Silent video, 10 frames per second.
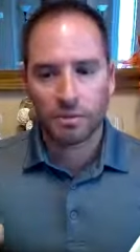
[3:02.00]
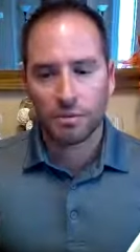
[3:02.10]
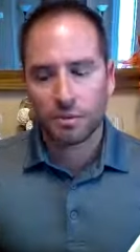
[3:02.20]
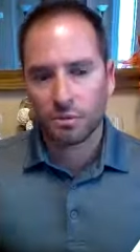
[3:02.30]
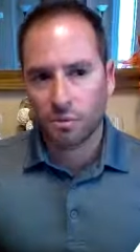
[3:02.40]

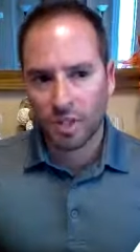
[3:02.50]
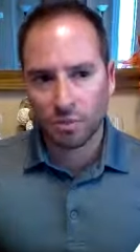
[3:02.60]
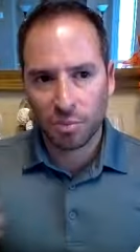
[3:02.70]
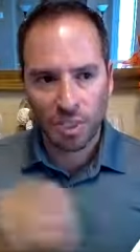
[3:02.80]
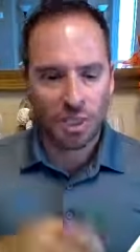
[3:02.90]
So try to
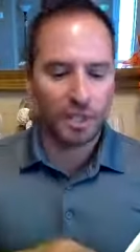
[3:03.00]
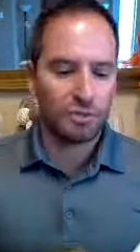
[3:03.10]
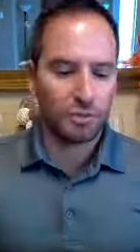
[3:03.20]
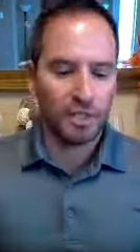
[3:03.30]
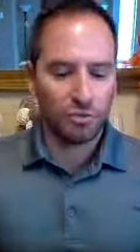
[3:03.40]
be kind
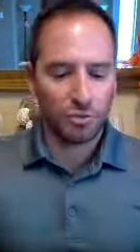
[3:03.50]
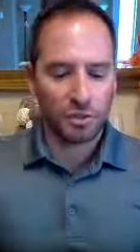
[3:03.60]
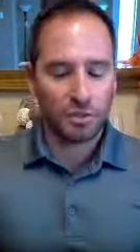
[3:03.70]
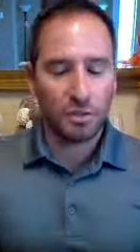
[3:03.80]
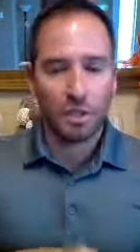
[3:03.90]
to
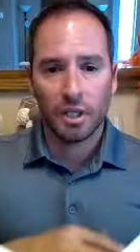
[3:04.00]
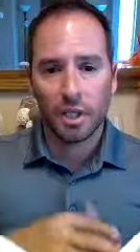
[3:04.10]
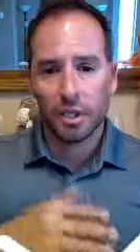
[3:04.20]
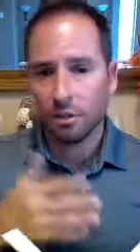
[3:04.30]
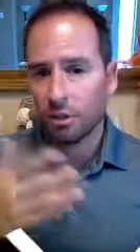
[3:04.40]
everyone.
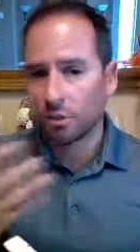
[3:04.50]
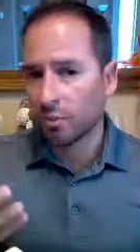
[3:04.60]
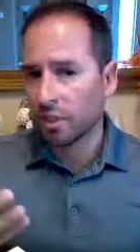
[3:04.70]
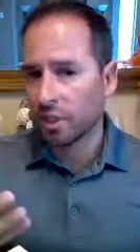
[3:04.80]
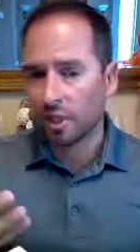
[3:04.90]
And along the
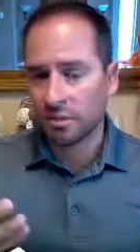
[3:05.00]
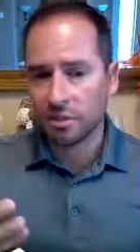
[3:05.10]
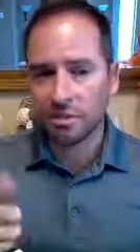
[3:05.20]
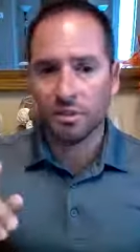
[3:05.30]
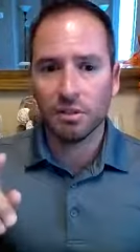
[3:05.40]
way, I
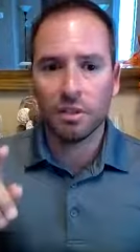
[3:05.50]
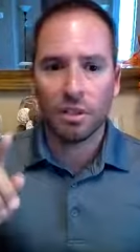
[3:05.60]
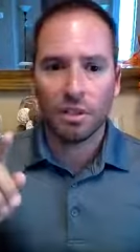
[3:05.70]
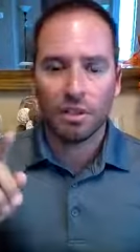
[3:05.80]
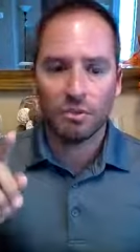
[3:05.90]
guarantee
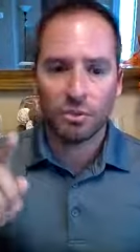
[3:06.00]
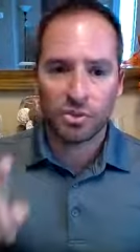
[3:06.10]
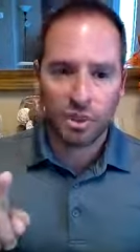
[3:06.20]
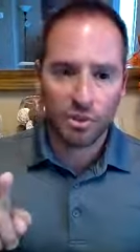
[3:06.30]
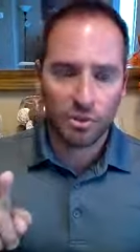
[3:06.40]
if you
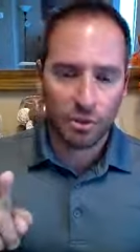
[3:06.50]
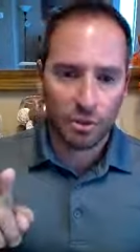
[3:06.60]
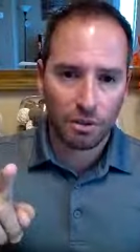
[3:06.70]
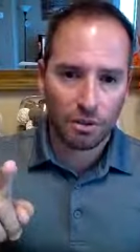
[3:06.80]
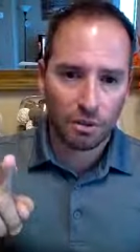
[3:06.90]
change your,
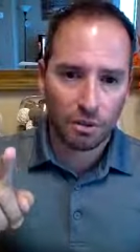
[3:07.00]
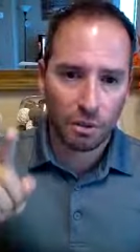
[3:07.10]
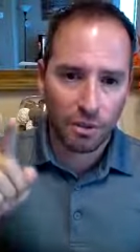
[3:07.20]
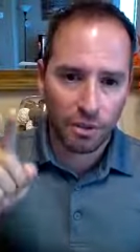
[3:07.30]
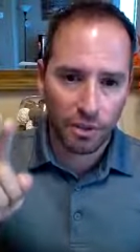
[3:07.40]
your
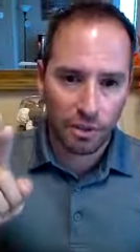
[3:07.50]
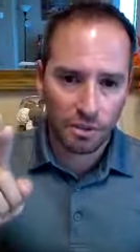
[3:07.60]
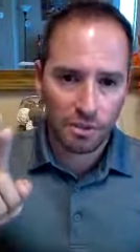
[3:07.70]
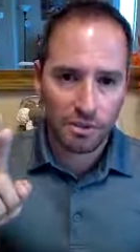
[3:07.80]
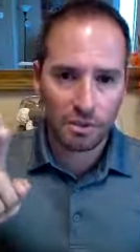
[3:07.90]

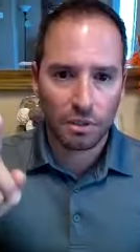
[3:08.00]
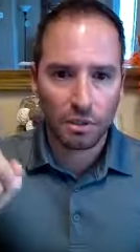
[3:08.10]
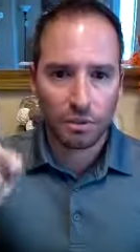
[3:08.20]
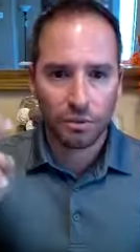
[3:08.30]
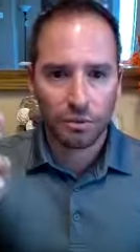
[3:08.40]
thoughts,
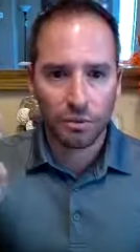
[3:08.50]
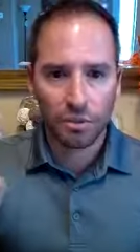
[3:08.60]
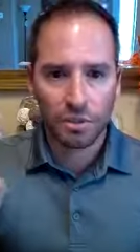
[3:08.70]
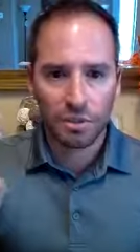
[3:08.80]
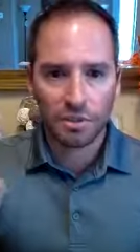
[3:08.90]
your
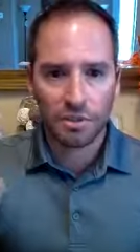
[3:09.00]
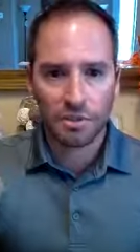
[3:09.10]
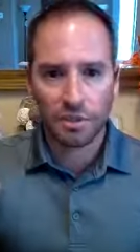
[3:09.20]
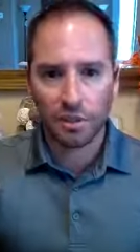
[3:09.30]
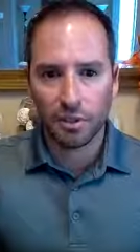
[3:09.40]
words,
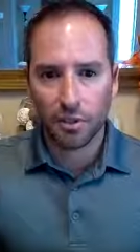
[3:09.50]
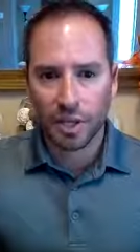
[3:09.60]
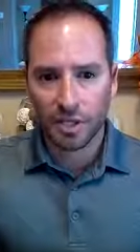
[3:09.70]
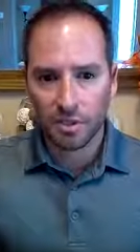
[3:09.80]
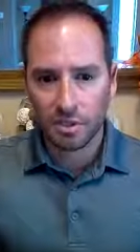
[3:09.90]
and your
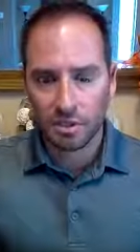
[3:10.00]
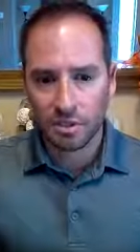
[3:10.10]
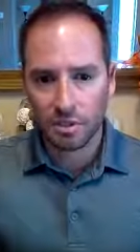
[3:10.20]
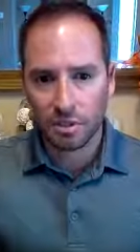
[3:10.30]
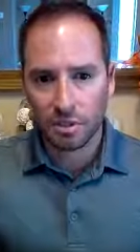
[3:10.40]
actions,